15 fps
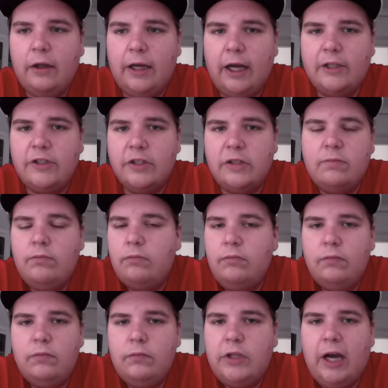Like, I just,
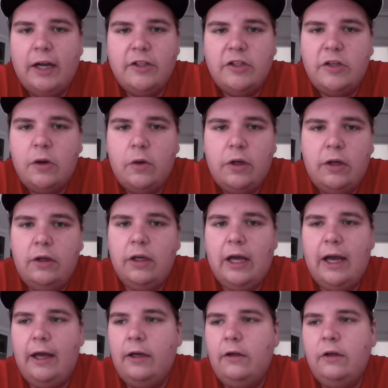diet soda
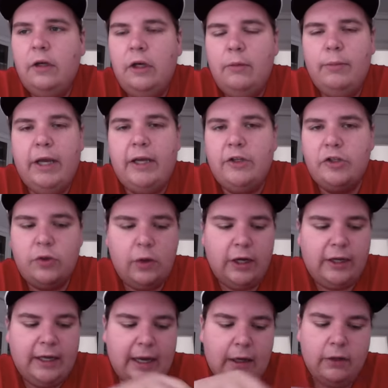and making sure I
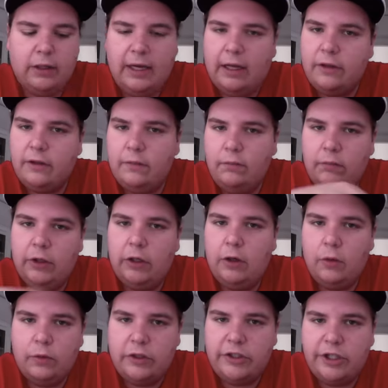counted out, you
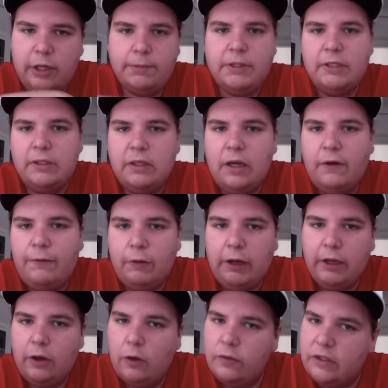know, the chips and stuff when
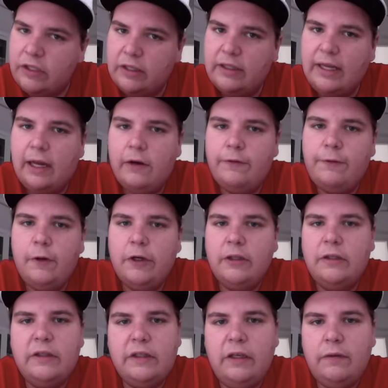I go sit down in front
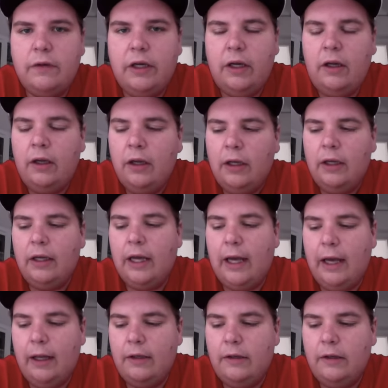of the TV.
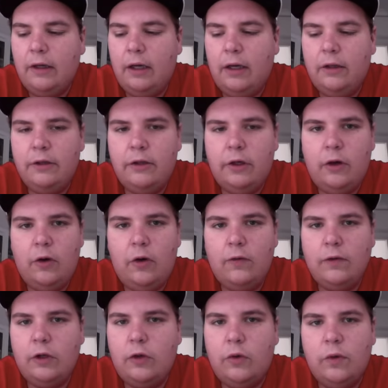And, uh, you know,
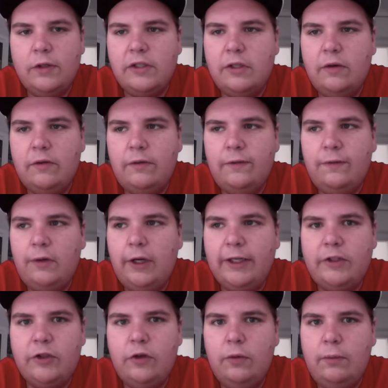over the course of
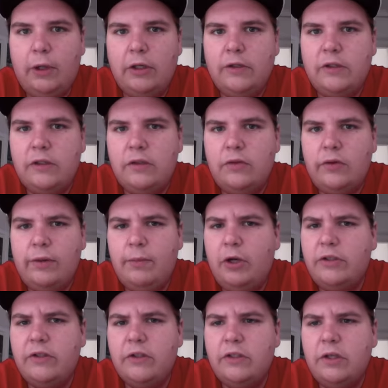like two months, three
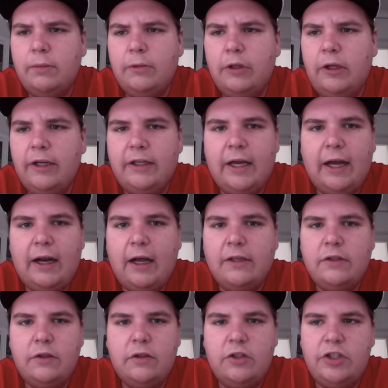months or something like that,
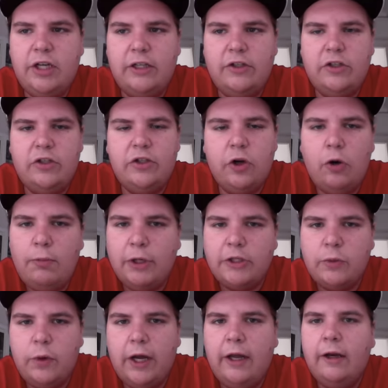I shed so
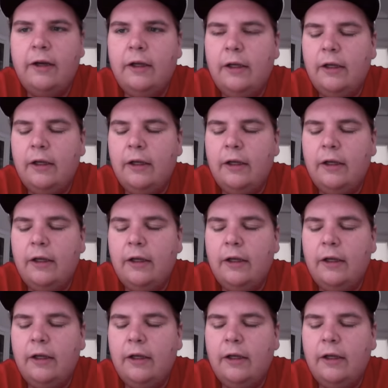much weight.